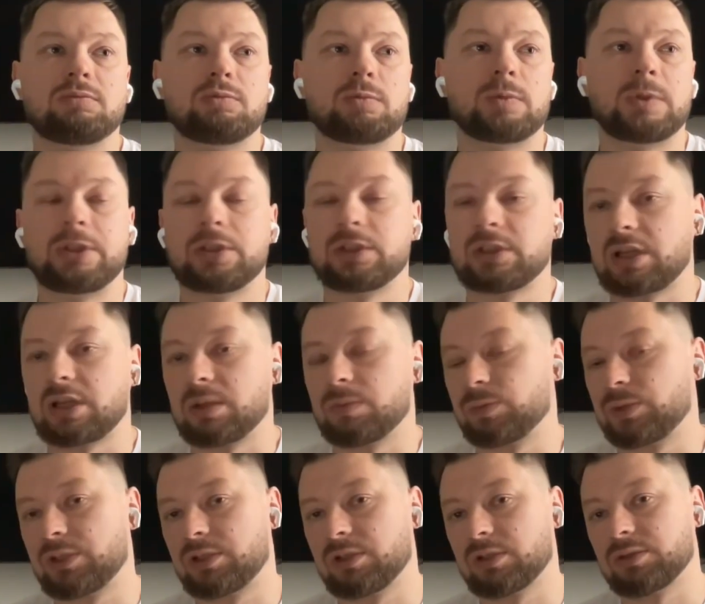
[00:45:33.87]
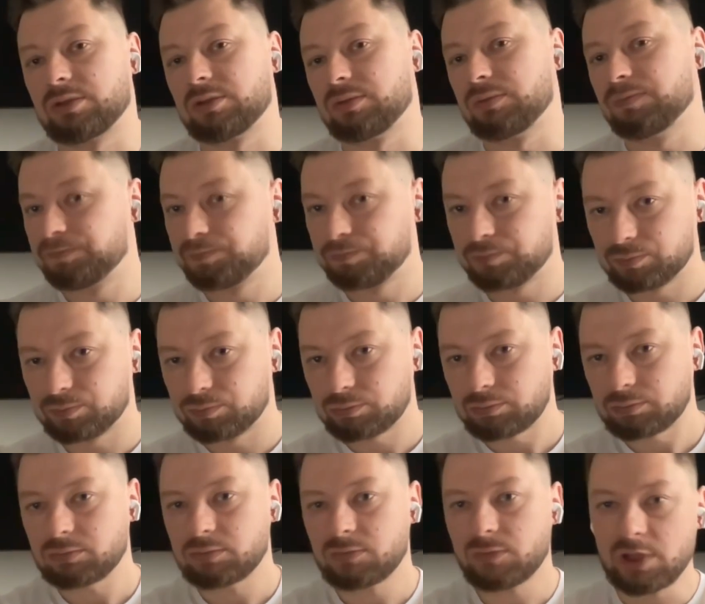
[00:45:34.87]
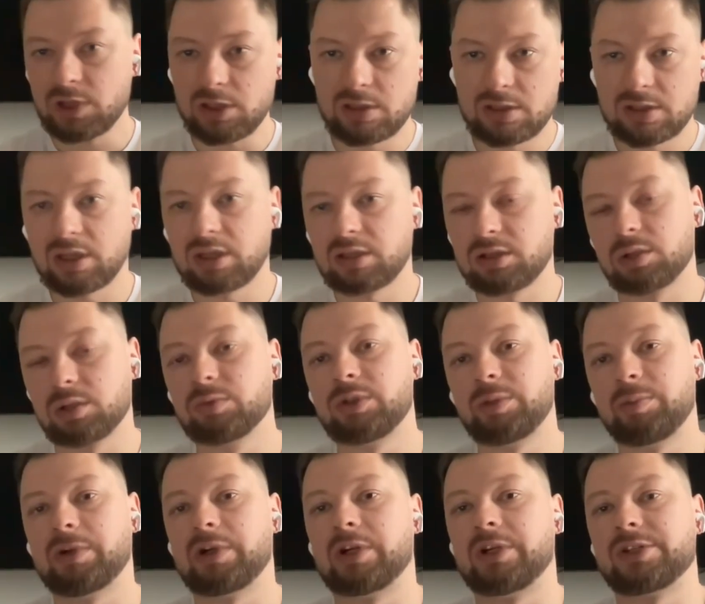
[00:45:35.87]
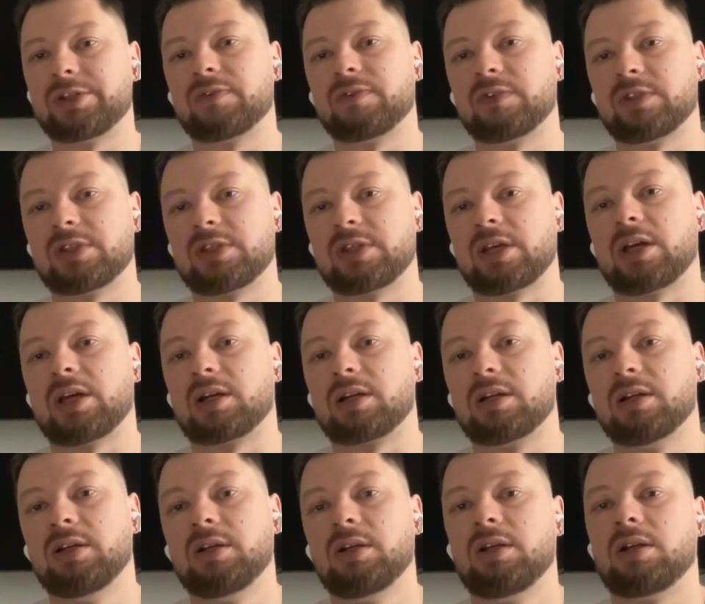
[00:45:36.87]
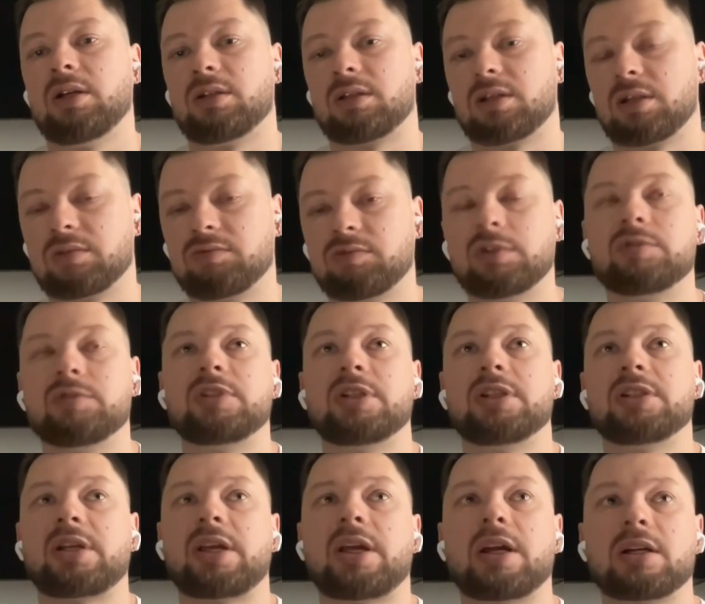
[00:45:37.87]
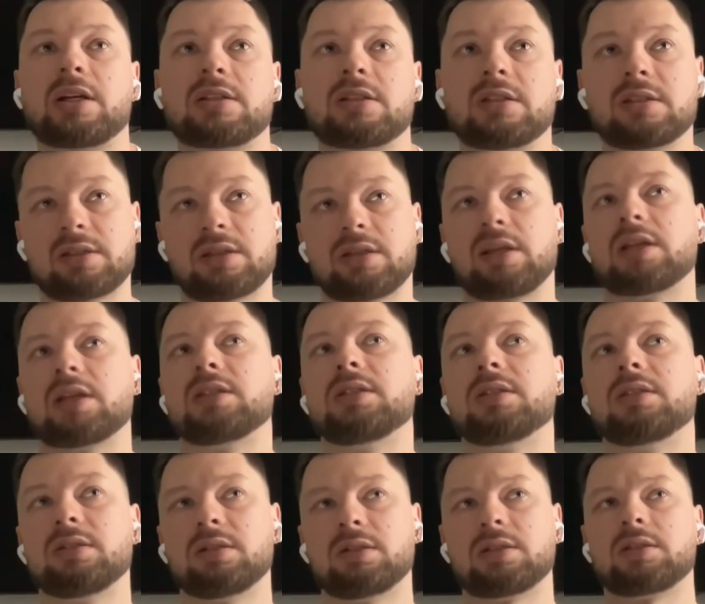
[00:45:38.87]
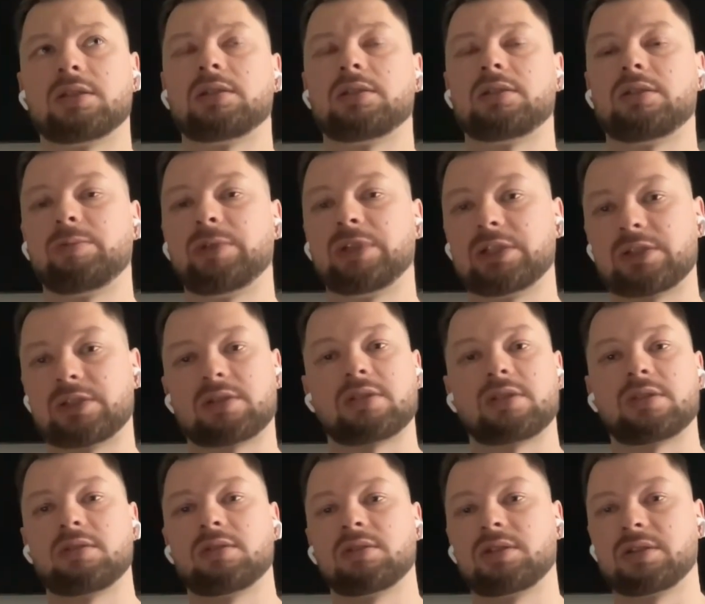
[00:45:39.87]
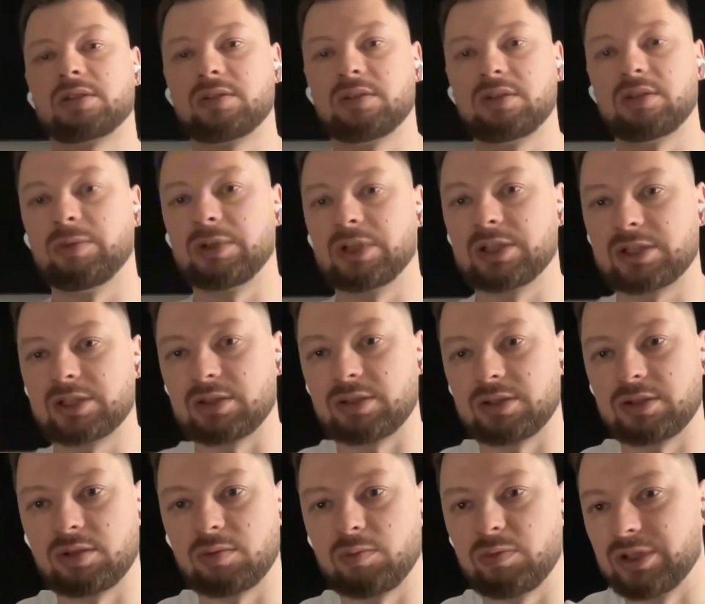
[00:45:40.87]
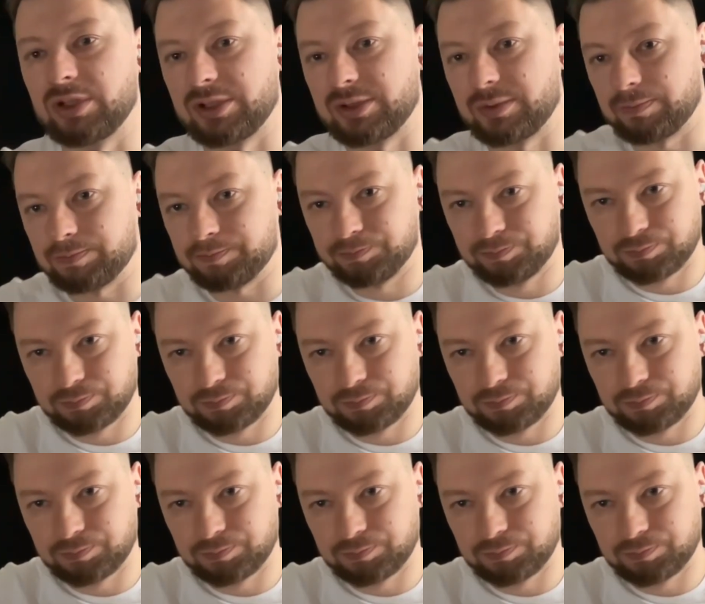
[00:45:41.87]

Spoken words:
When it comes to it's like lower parts of the stack and like raw data access, again, the biggest consumers